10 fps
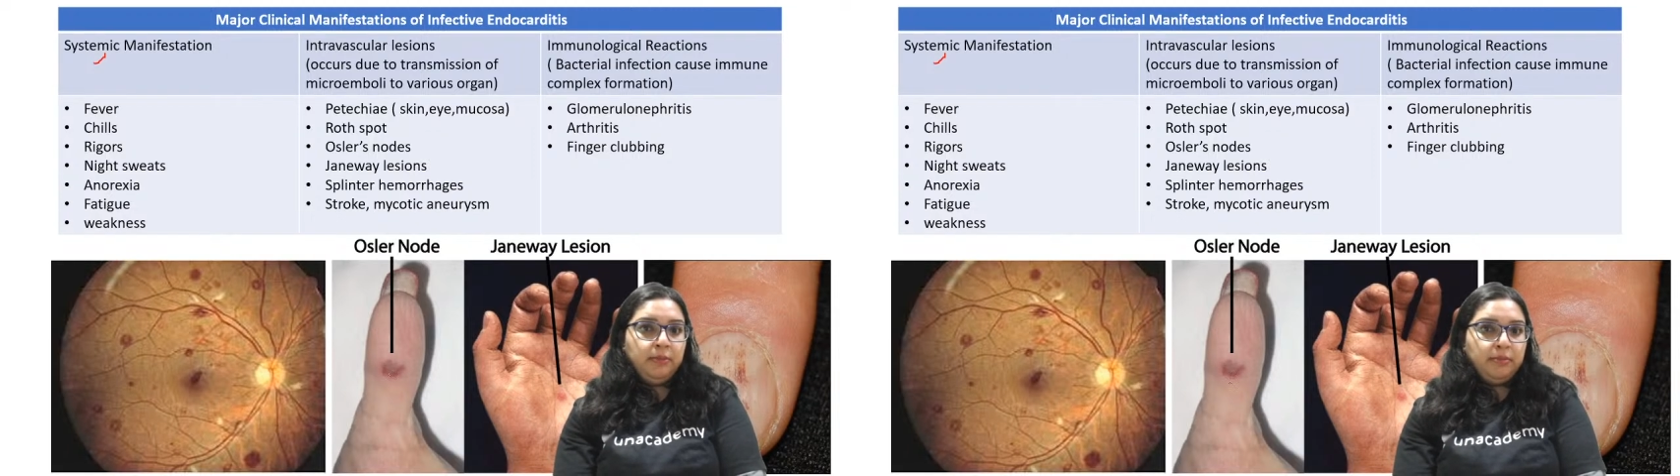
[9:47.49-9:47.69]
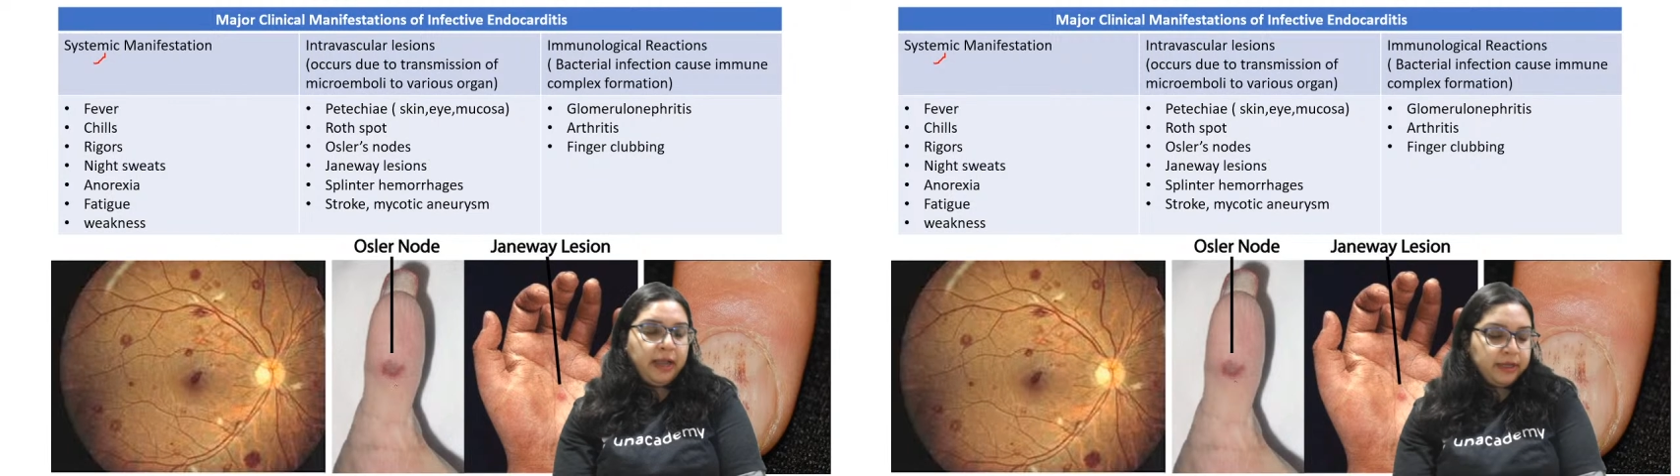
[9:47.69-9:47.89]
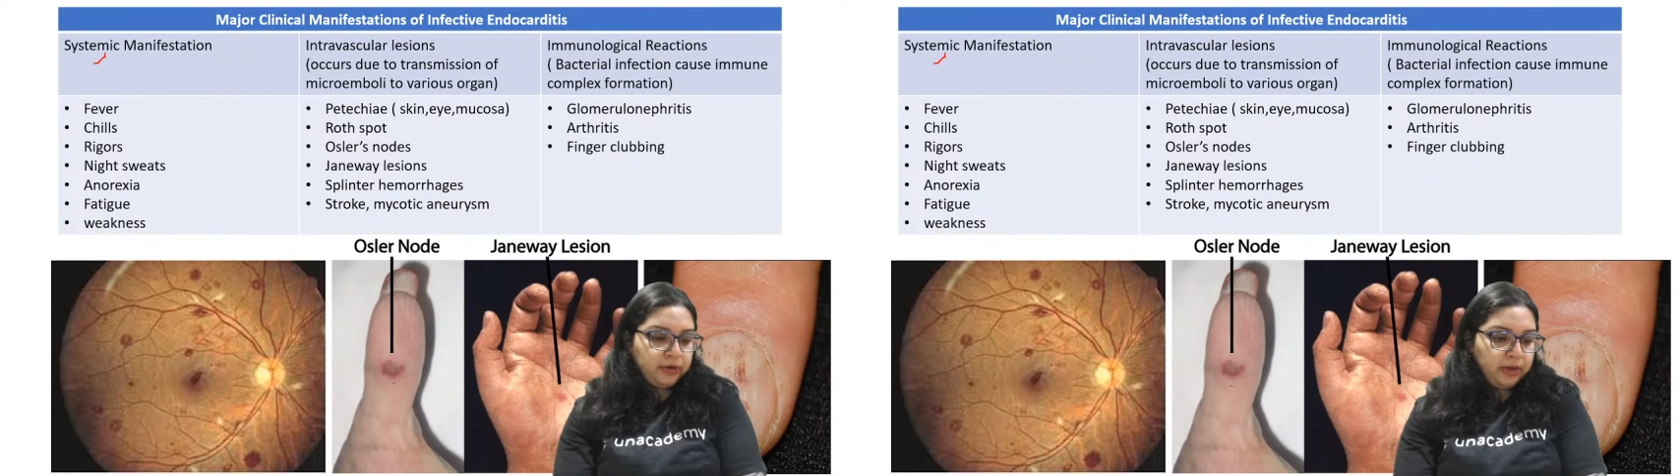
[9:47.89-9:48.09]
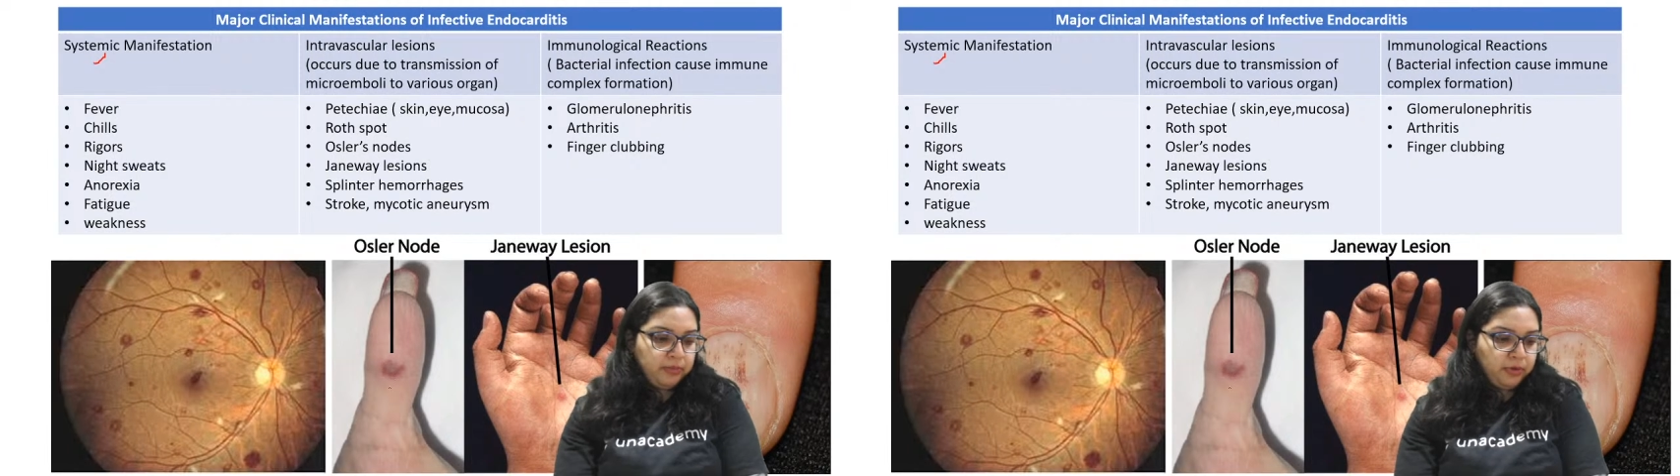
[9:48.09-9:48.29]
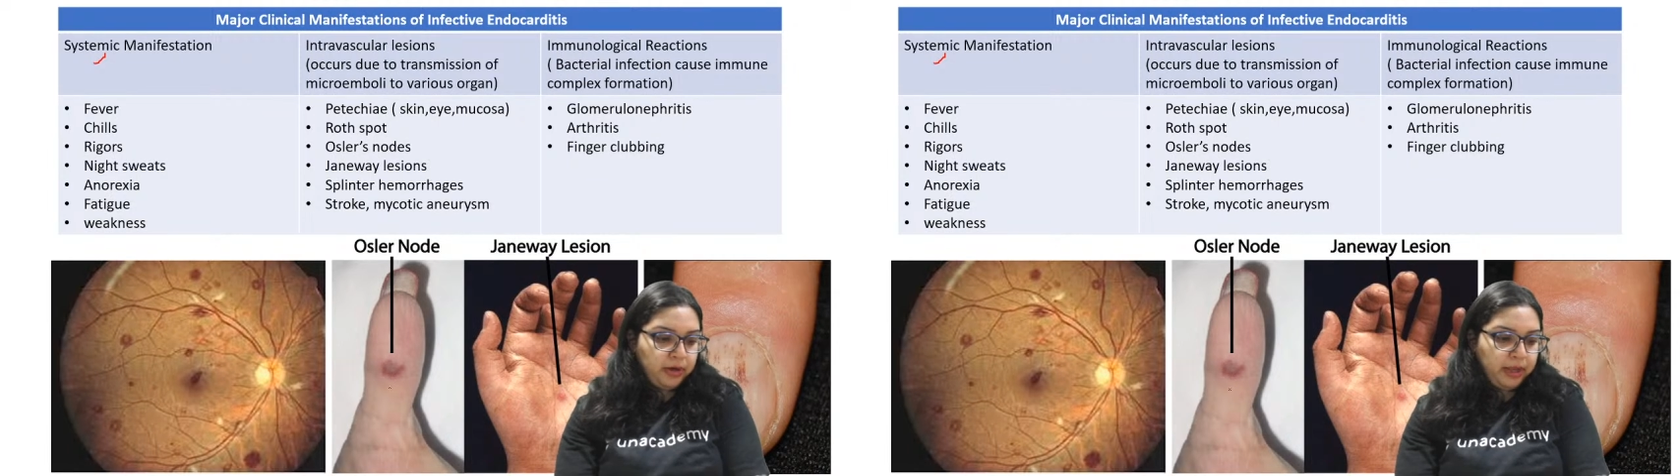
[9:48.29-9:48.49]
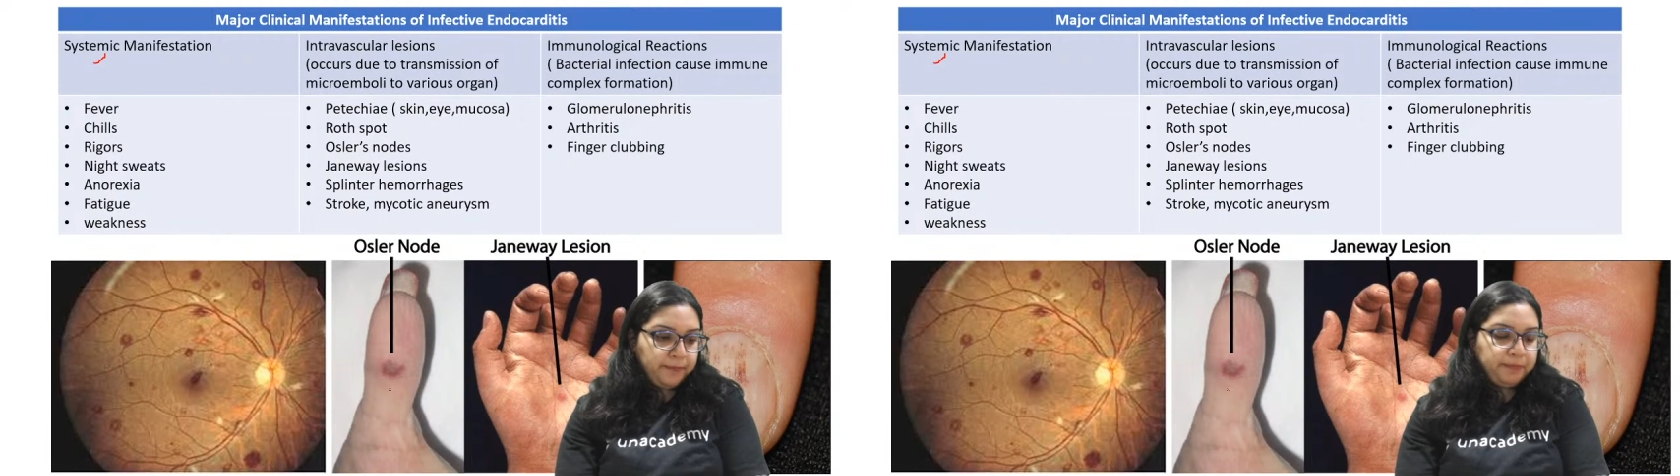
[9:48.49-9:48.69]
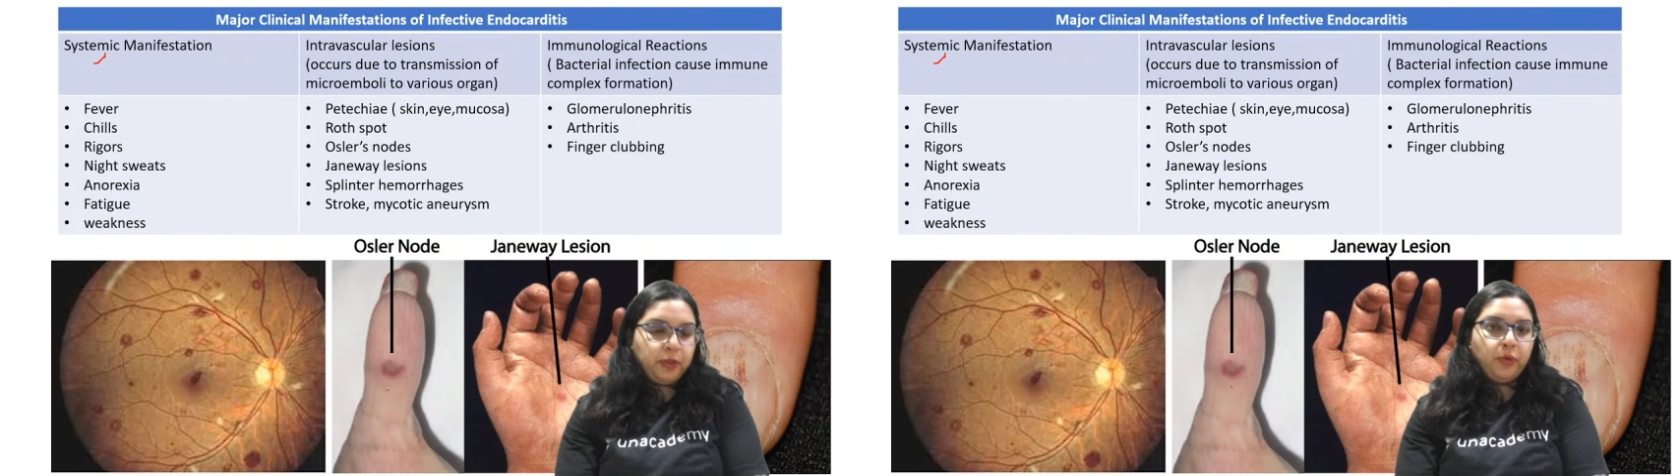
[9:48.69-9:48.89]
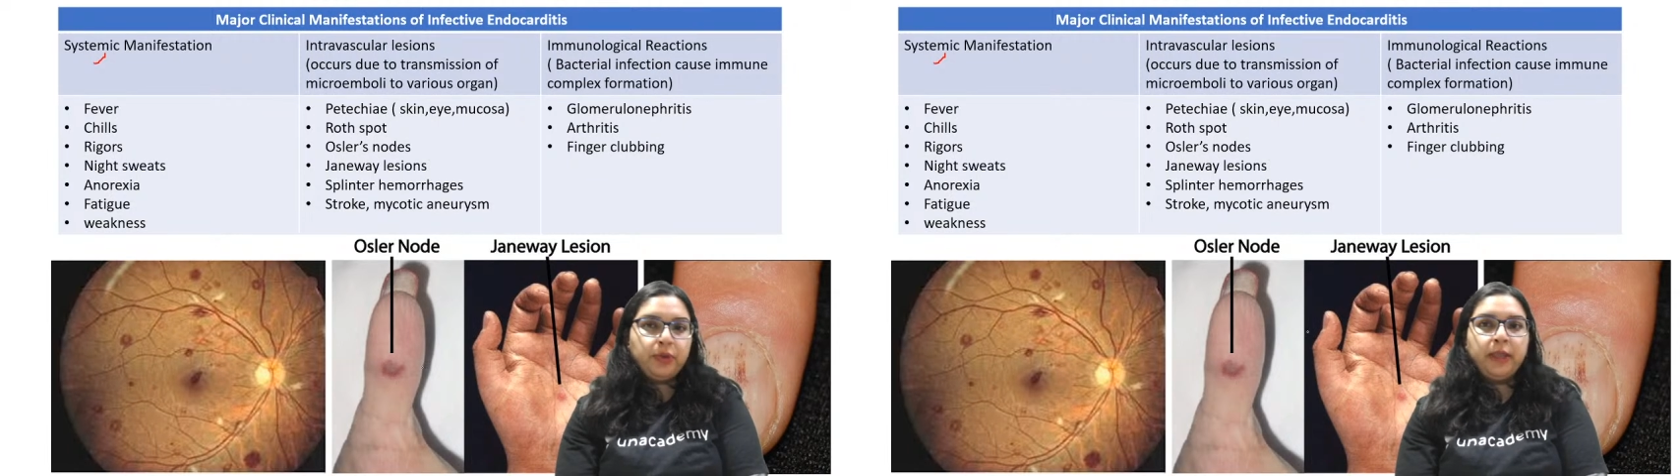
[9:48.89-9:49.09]
microemboli,
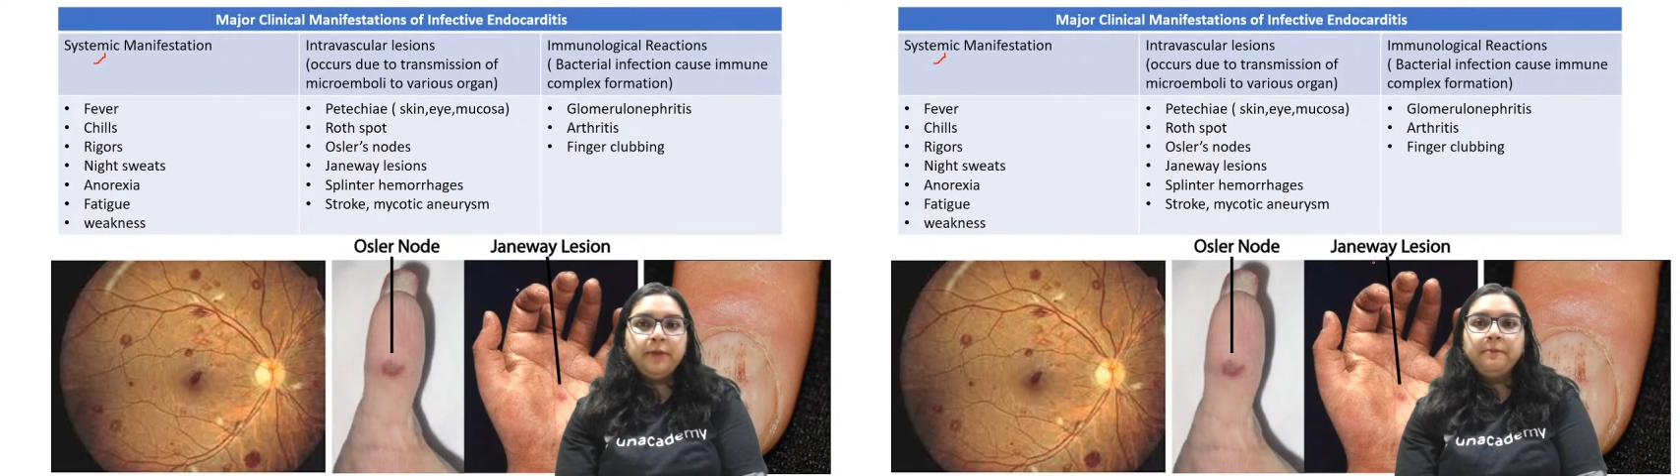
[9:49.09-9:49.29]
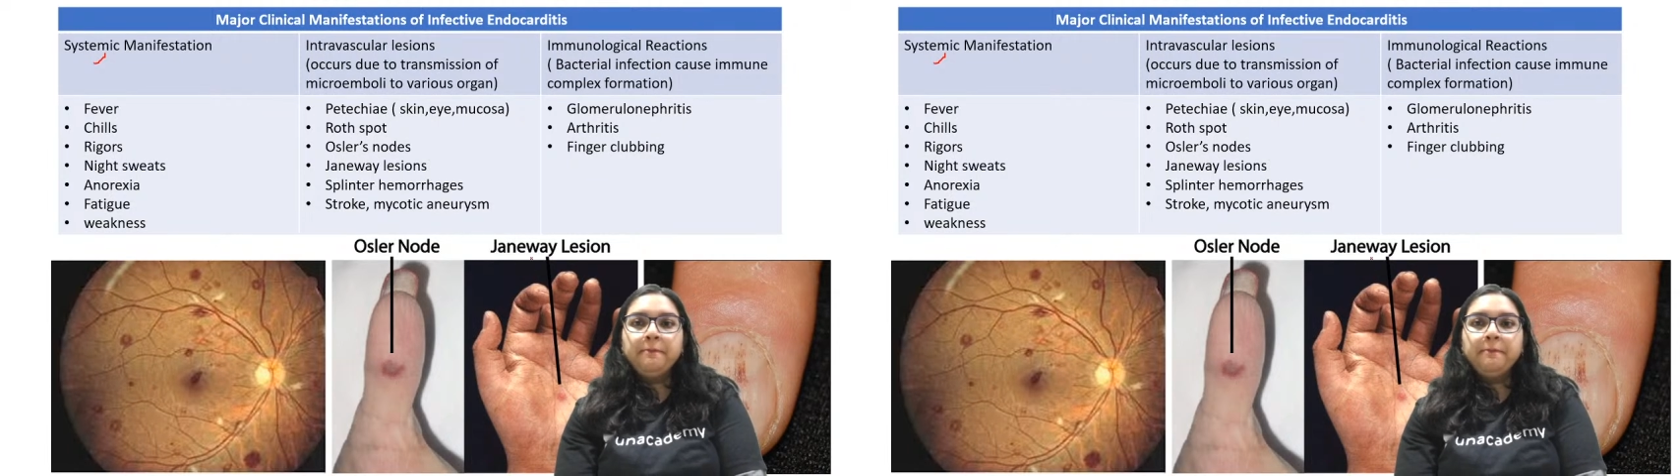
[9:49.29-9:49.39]
okay.